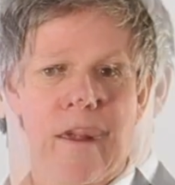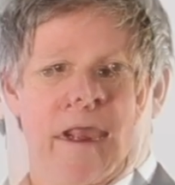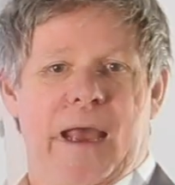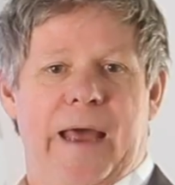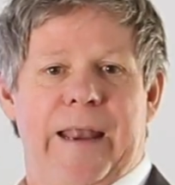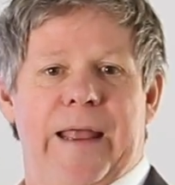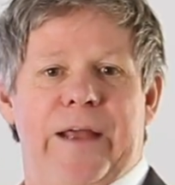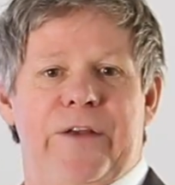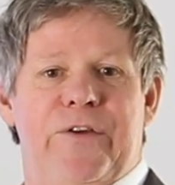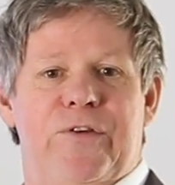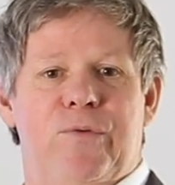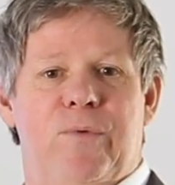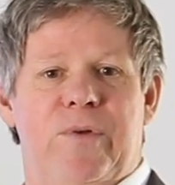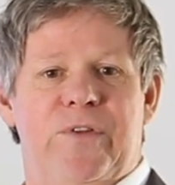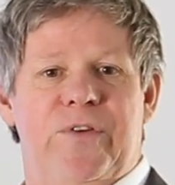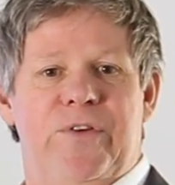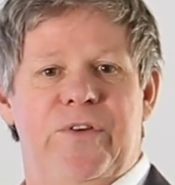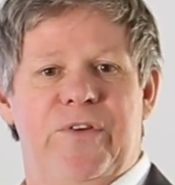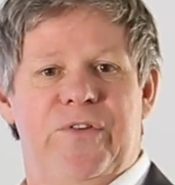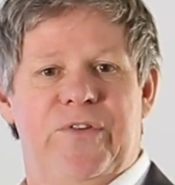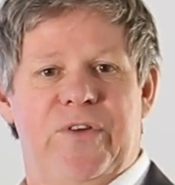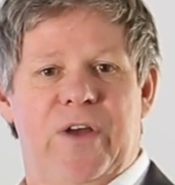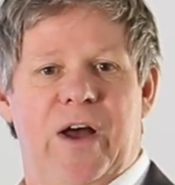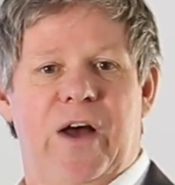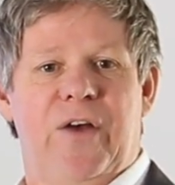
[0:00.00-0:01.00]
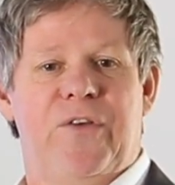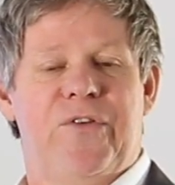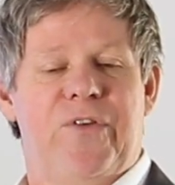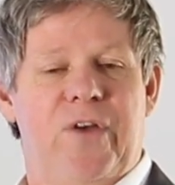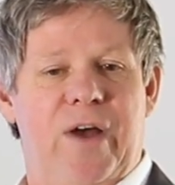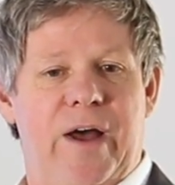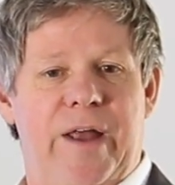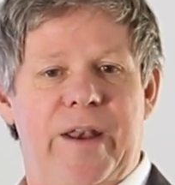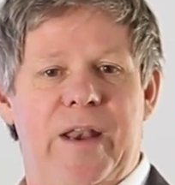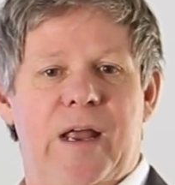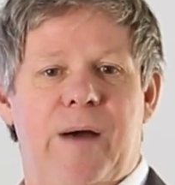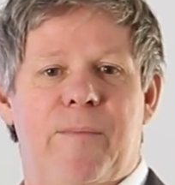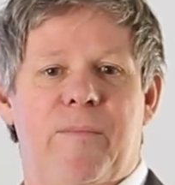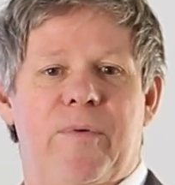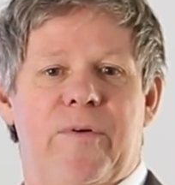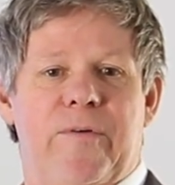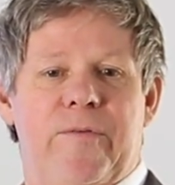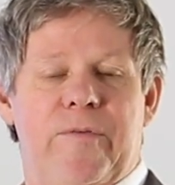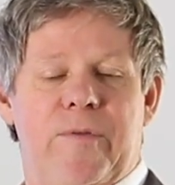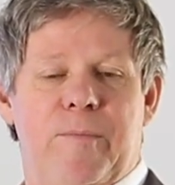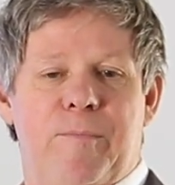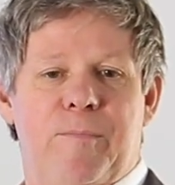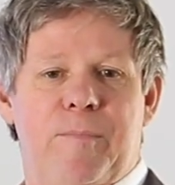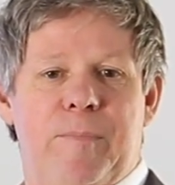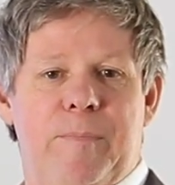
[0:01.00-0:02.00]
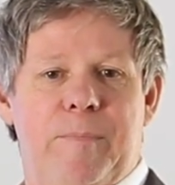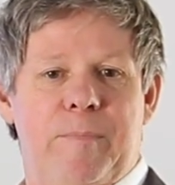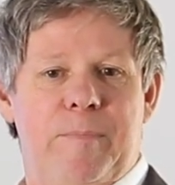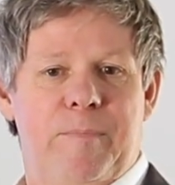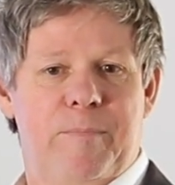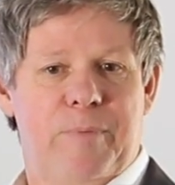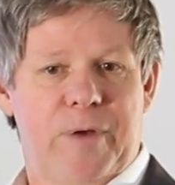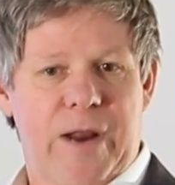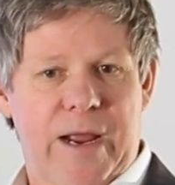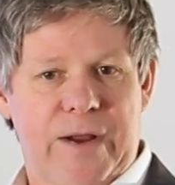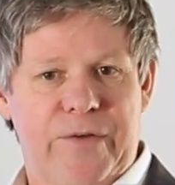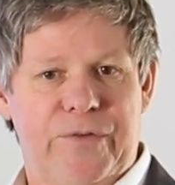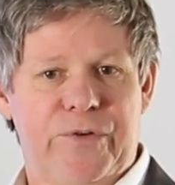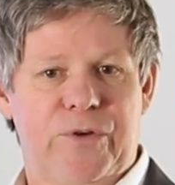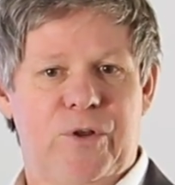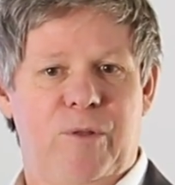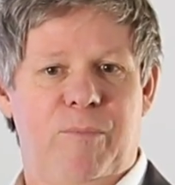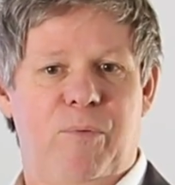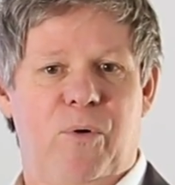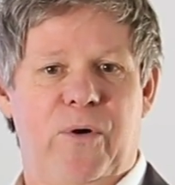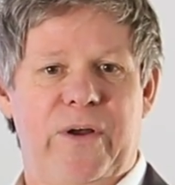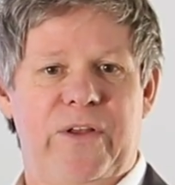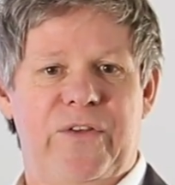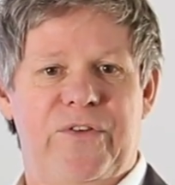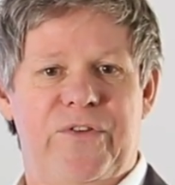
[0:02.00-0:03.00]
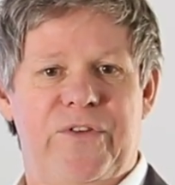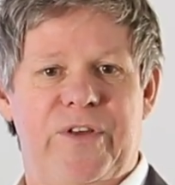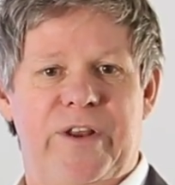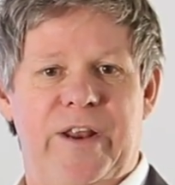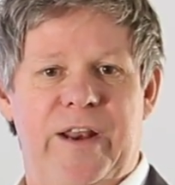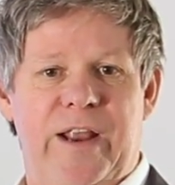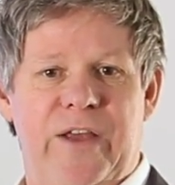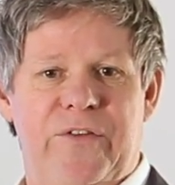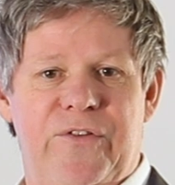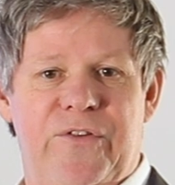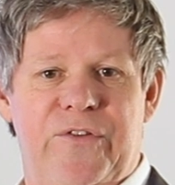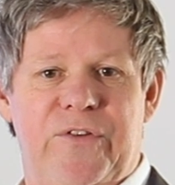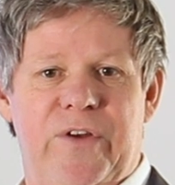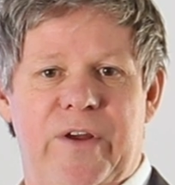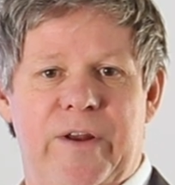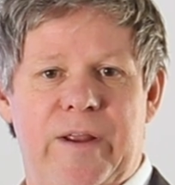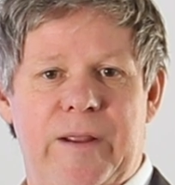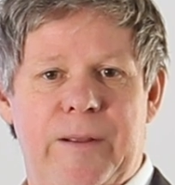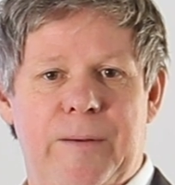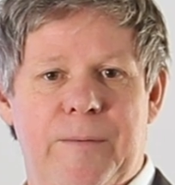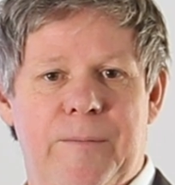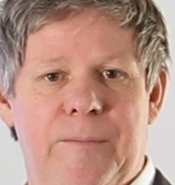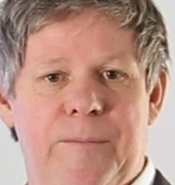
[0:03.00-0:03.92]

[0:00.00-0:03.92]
And I just want to discuss a number of the practical points that are necessary.